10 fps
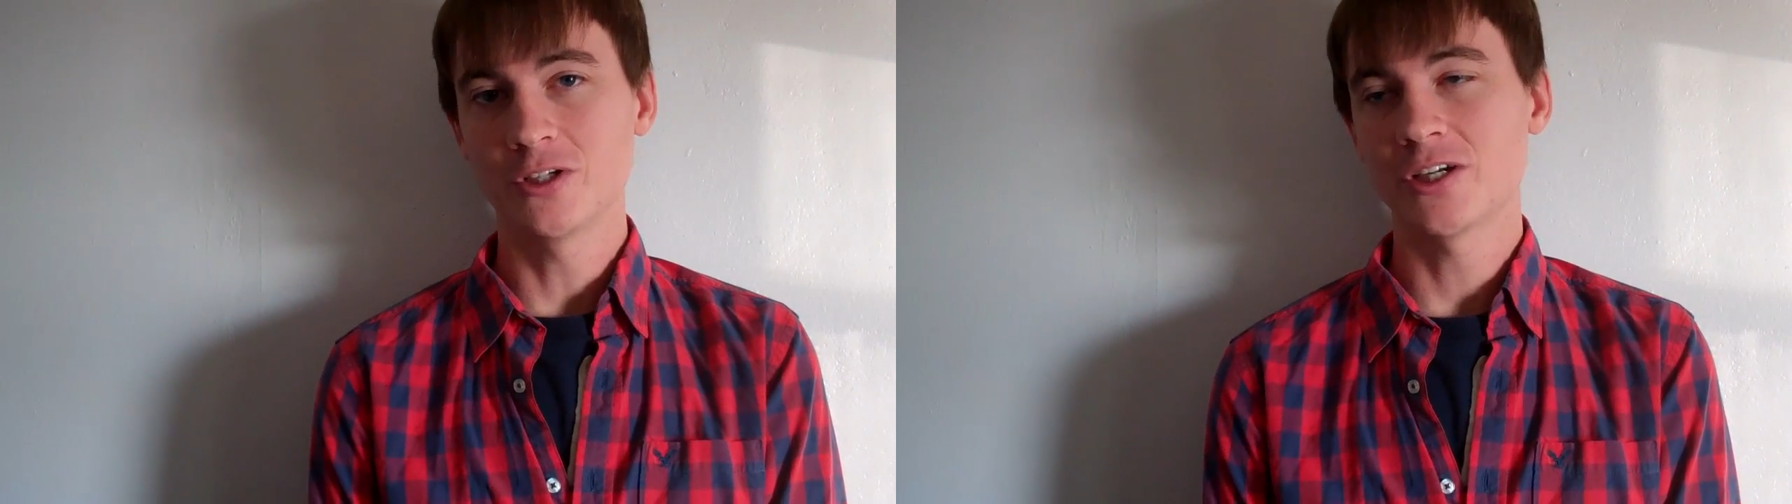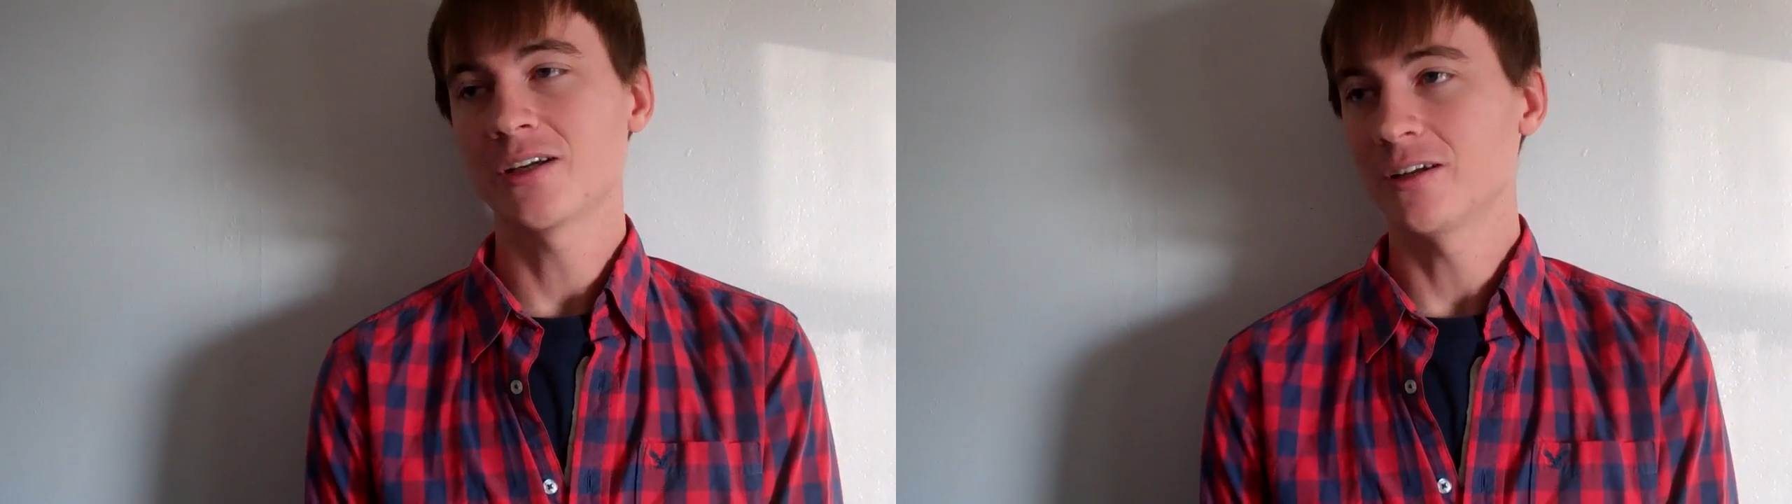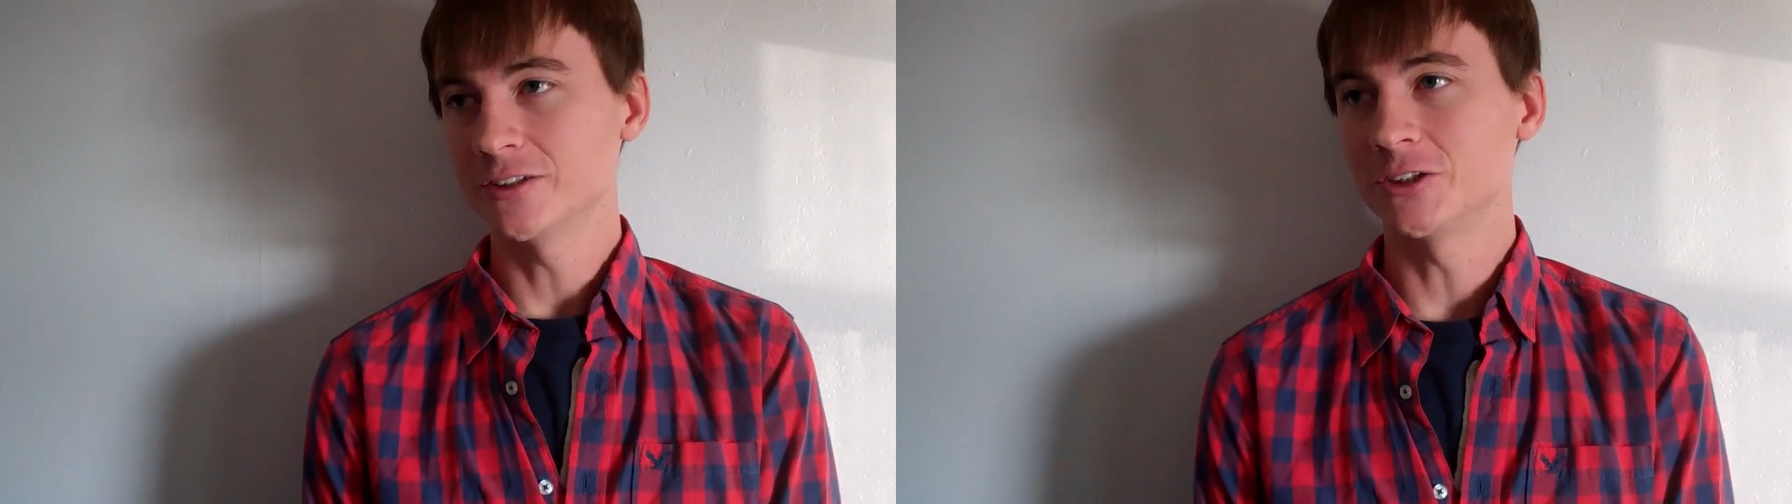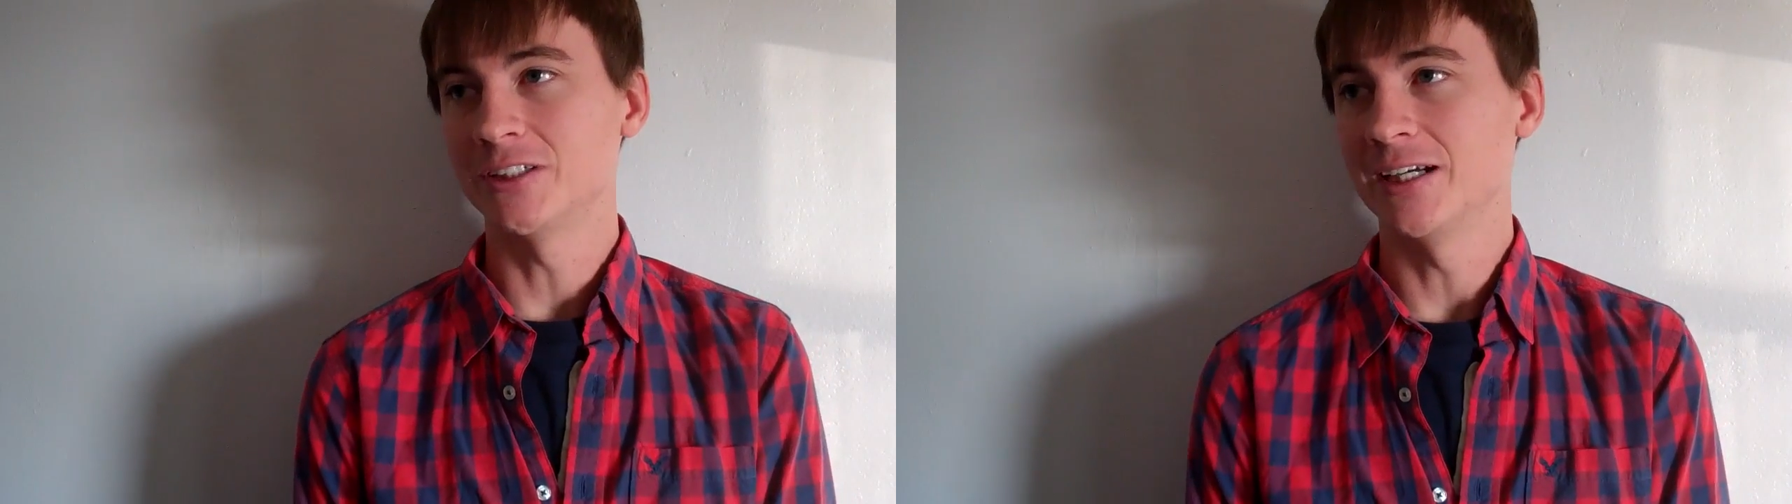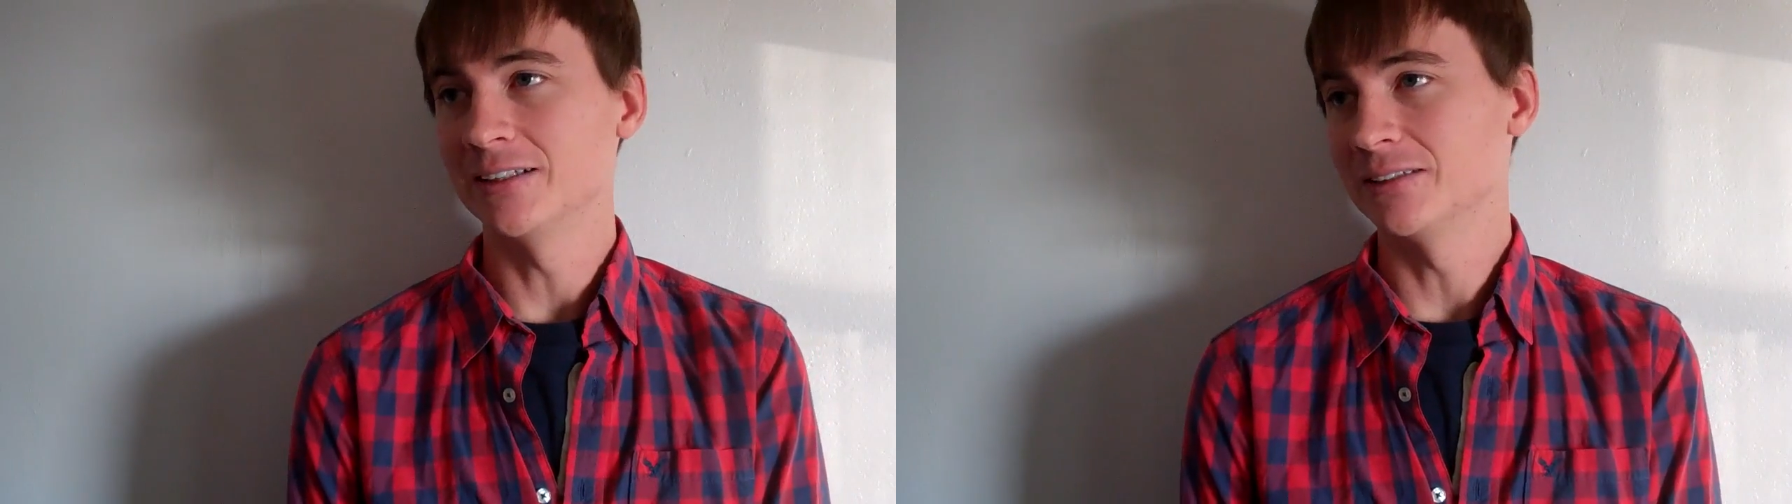which I can
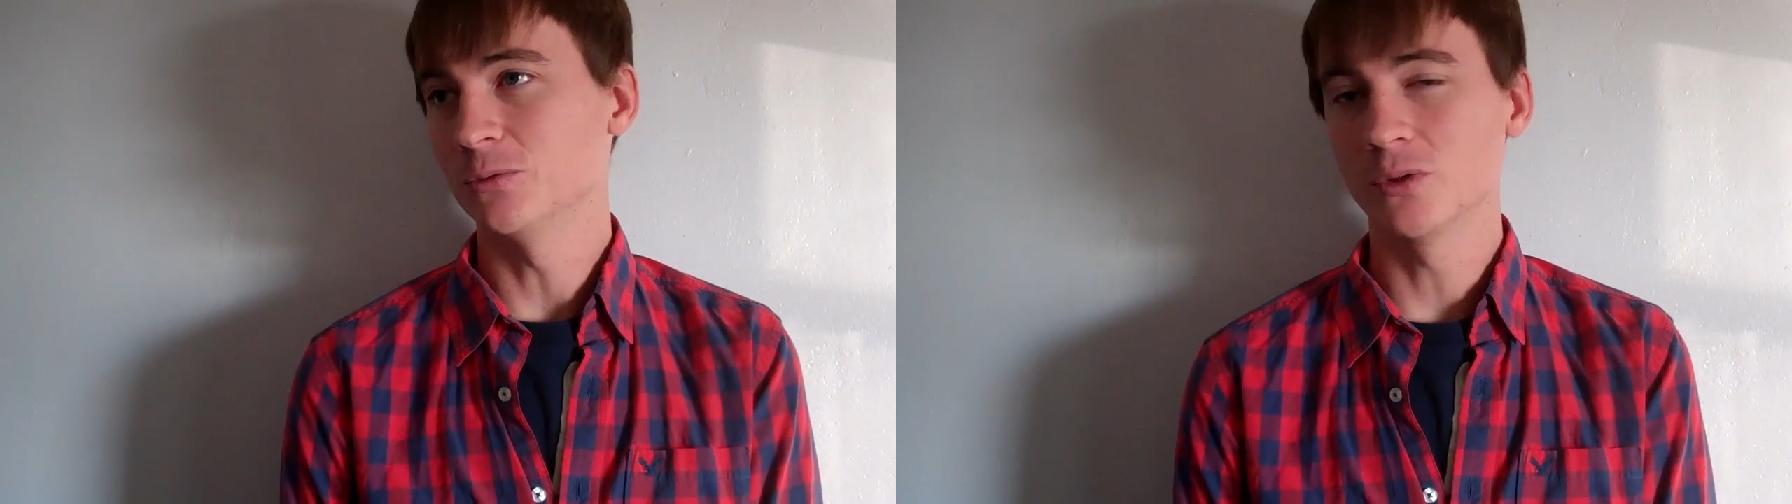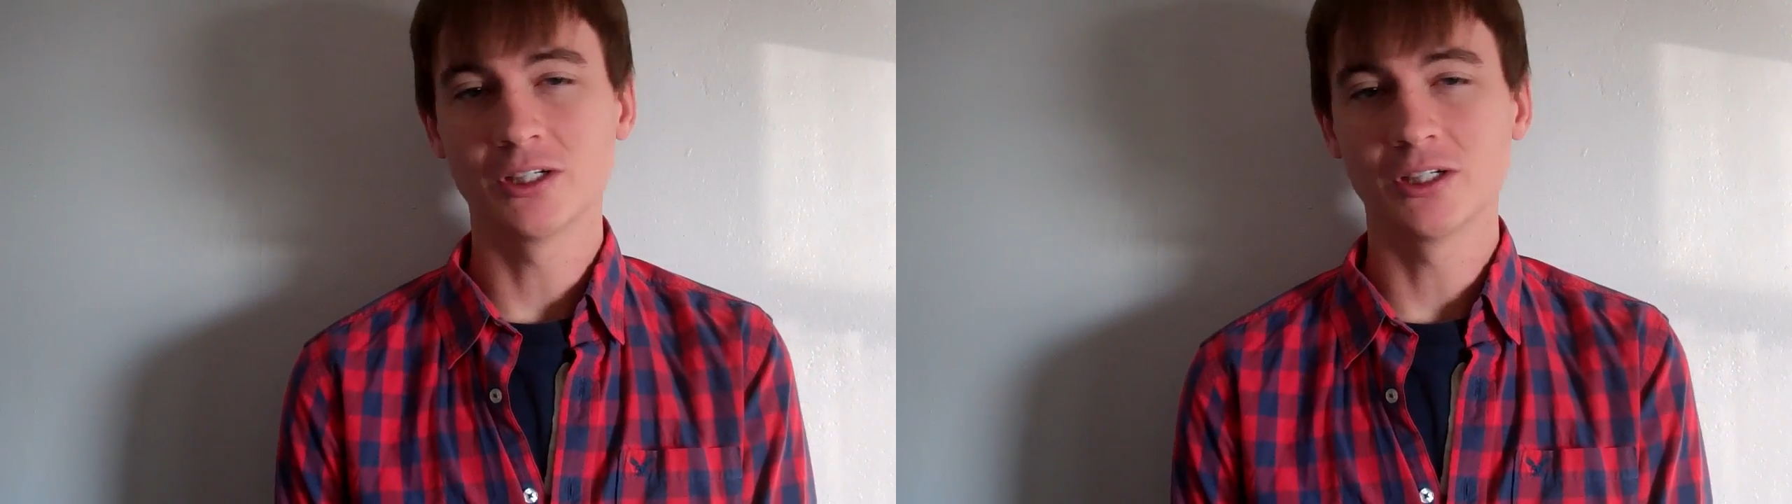understand.